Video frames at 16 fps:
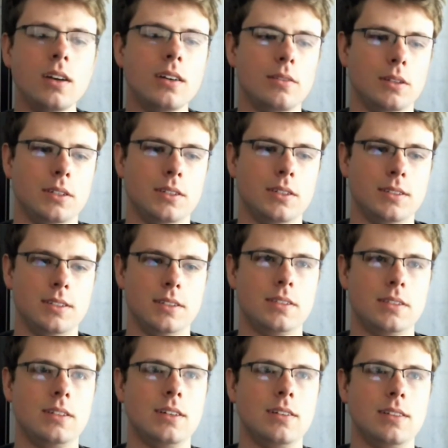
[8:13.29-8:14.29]
which is just
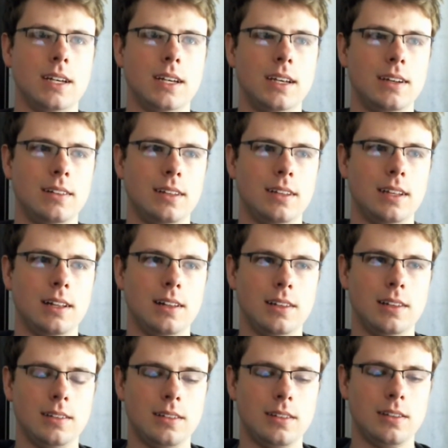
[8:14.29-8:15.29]
like a little